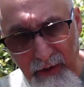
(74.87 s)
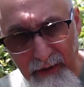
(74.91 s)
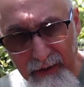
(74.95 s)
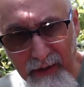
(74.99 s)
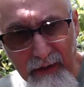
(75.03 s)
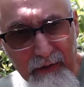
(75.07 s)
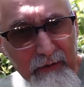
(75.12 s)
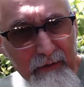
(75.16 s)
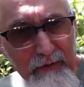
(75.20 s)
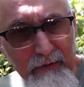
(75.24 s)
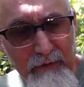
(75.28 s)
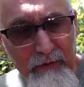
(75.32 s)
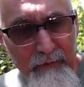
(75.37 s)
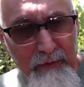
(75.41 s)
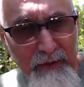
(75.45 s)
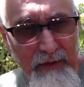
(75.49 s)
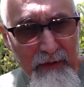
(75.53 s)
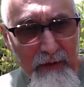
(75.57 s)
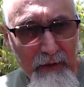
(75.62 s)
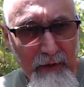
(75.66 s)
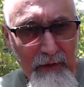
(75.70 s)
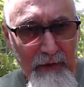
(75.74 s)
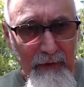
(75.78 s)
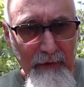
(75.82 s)
out a little bit,
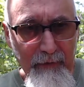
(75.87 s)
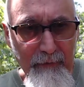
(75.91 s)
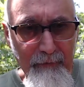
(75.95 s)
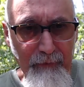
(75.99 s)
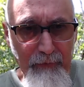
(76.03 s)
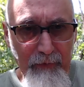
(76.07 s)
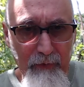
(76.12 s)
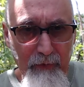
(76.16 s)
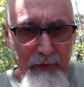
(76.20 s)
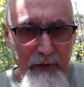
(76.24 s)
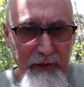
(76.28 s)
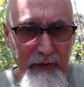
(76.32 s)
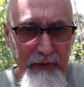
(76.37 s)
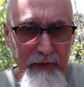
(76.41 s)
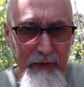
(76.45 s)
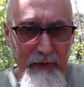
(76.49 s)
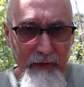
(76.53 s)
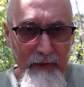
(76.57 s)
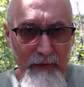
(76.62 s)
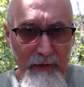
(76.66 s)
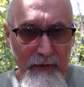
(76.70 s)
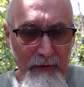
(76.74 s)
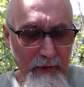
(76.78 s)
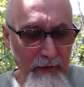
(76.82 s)
right?
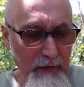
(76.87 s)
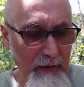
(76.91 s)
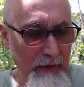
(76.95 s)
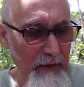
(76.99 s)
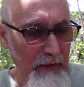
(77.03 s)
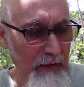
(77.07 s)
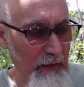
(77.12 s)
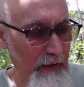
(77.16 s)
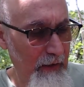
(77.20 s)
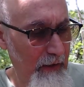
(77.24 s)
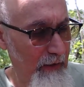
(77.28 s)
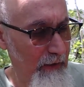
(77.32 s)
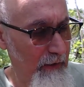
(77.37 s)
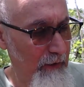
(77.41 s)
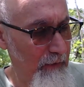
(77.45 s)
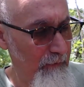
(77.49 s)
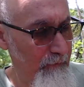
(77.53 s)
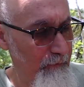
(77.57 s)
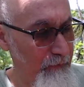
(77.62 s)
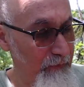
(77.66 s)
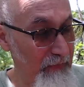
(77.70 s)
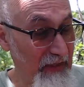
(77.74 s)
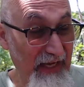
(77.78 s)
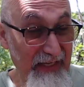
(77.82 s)
Um,
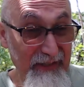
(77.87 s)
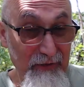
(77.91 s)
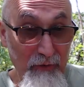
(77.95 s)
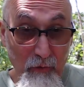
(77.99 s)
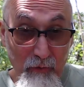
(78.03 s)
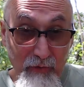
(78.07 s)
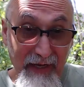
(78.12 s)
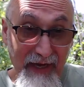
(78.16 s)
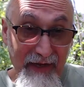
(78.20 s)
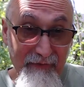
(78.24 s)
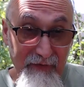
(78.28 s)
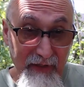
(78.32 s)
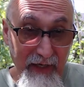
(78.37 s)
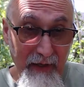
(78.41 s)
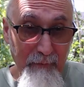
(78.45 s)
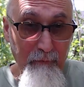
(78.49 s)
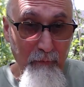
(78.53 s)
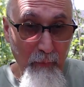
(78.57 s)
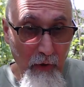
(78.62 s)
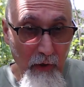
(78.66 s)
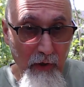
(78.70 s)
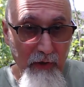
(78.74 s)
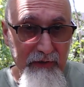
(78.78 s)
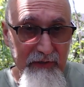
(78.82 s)
I don't have that
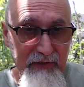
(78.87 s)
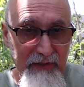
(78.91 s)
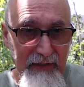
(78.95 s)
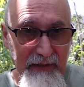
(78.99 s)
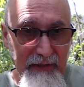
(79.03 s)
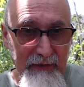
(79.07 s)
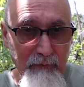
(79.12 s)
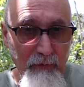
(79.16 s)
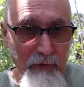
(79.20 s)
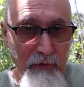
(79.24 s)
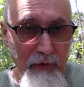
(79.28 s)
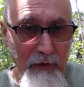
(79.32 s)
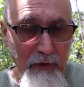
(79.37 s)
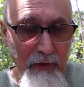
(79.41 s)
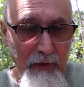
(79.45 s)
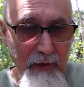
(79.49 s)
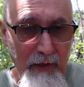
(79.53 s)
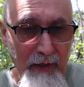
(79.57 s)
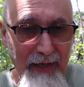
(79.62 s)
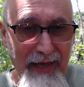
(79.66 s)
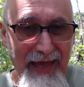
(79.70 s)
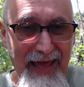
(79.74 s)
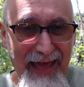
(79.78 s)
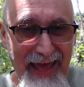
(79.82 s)
box anymore,
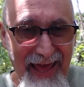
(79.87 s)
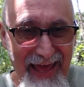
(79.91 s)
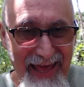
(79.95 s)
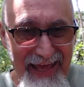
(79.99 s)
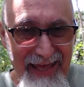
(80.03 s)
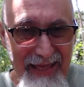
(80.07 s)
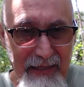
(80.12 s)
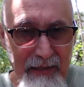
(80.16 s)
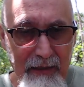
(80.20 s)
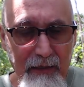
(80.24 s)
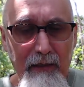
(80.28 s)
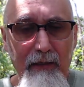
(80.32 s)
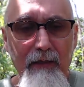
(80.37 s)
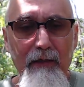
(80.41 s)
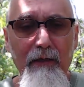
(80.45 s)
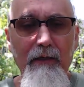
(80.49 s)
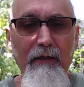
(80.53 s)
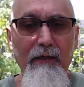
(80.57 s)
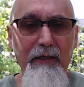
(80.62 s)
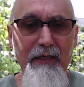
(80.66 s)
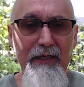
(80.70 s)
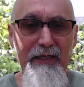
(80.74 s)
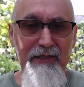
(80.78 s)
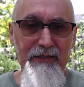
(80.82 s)
and
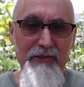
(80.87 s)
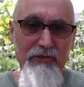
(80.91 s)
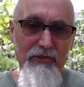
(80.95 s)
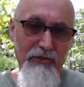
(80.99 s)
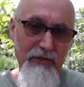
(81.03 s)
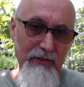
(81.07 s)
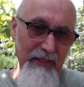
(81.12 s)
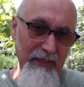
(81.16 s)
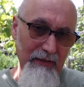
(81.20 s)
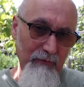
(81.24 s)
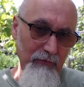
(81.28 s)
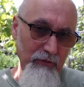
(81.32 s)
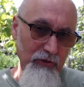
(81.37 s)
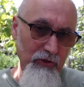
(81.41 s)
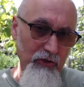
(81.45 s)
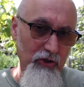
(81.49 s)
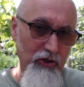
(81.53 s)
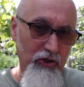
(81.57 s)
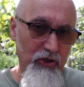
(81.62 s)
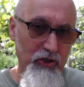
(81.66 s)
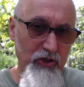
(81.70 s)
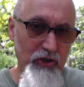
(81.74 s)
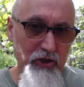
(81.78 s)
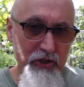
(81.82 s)
it's it was
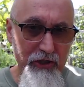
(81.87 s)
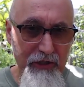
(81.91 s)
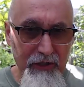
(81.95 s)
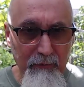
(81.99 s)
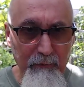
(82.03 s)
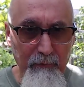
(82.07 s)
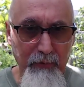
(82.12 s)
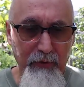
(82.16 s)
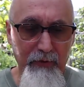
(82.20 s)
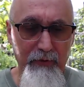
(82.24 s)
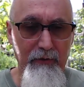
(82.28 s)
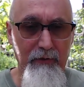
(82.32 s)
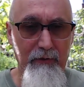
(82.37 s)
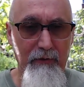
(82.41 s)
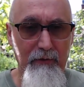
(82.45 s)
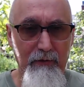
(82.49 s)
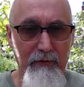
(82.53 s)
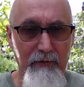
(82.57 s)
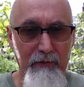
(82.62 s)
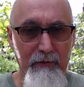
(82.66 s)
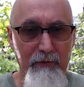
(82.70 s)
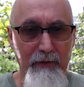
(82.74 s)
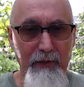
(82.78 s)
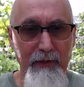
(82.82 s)
cheap,
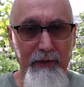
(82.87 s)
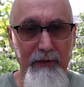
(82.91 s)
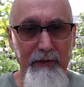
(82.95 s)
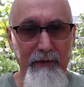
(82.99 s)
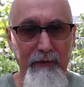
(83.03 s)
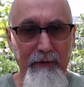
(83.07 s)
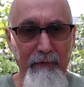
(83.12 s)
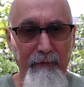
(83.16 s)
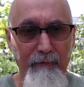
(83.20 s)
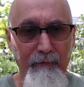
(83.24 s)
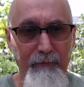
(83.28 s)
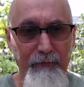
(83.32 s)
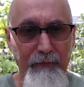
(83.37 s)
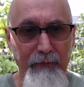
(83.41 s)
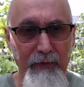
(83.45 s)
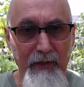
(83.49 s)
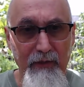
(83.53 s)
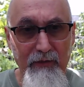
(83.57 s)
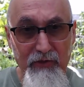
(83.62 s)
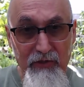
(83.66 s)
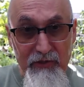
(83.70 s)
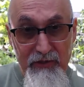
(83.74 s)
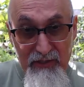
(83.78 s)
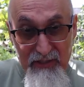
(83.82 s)
right?
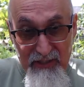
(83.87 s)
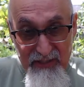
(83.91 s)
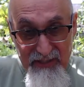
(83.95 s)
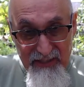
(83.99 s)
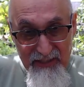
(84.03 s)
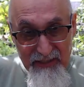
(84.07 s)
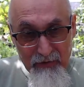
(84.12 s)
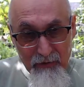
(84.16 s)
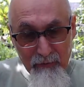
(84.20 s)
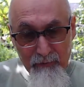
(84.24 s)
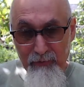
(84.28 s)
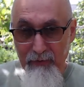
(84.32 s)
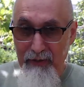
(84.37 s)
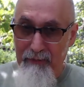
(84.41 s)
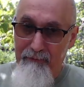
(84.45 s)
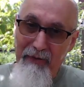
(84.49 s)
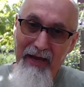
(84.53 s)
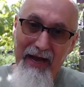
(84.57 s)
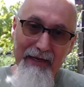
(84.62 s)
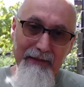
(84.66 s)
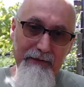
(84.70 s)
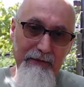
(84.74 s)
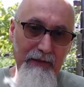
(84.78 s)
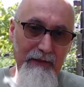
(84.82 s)
Just cedar
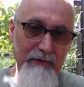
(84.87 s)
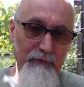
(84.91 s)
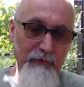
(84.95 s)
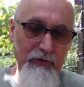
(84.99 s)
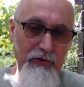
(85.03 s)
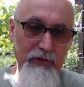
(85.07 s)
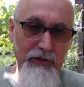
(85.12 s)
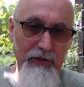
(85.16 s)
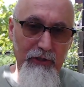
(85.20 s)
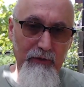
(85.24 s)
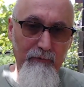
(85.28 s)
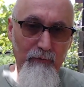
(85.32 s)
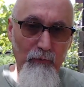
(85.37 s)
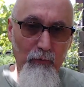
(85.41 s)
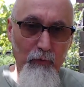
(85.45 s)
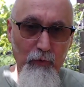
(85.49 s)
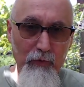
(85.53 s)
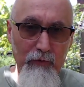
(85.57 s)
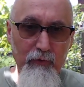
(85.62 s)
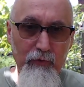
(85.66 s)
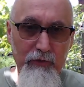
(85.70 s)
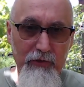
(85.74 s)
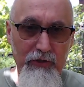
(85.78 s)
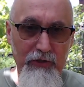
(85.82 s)
back then it was cheap.
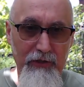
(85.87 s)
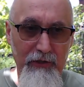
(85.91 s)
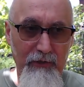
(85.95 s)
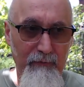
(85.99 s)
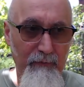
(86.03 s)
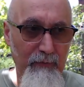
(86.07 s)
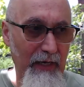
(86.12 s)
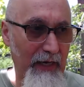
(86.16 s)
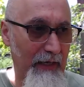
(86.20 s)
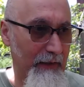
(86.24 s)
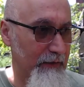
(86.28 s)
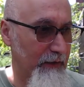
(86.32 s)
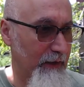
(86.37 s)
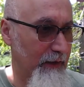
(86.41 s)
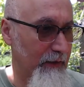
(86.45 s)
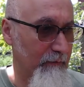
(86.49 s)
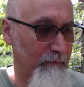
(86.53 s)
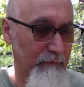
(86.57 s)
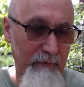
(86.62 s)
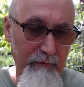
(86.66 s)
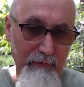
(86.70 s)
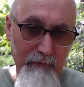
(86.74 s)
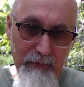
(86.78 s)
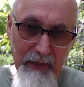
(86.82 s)
Wood was cheap back then.
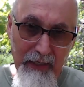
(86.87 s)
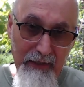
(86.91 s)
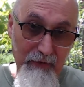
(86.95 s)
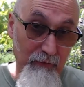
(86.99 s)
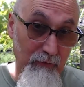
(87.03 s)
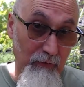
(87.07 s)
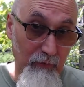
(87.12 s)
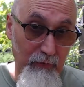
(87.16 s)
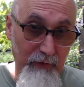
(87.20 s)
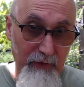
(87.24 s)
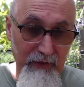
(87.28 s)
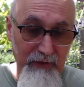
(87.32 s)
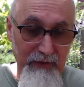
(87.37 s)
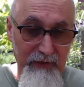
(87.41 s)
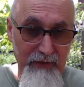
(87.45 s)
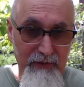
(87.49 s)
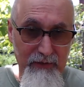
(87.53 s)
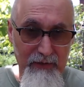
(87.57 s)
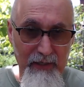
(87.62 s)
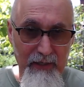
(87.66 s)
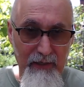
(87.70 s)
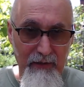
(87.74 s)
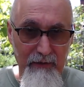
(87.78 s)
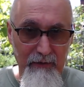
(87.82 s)
I don't know what it is
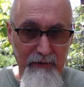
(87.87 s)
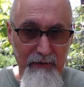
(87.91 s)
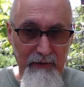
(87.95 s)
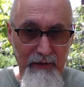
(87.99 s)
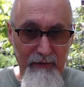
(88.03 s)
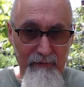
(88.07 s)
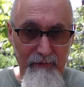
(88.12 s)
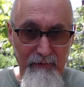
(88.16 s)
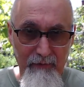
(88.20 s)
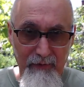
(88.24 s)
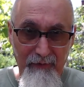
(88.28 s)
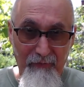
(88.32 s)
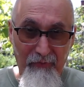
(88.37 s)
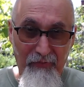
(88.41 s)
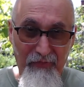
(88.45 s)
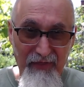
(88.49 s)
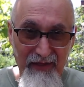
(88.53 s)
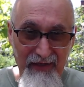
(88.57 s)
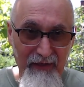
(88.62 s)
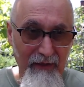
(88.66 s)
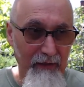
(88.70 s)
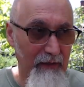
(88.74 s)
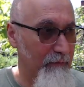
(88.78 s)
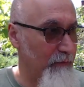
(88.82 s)
now. I'm, I'm
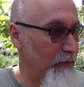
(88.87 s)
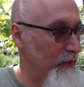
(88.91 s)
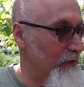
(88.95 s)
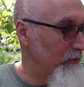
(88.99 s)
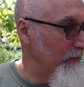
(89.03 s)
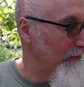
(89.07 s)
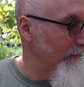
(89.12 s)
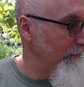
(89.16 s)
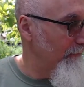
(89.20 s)
thinking about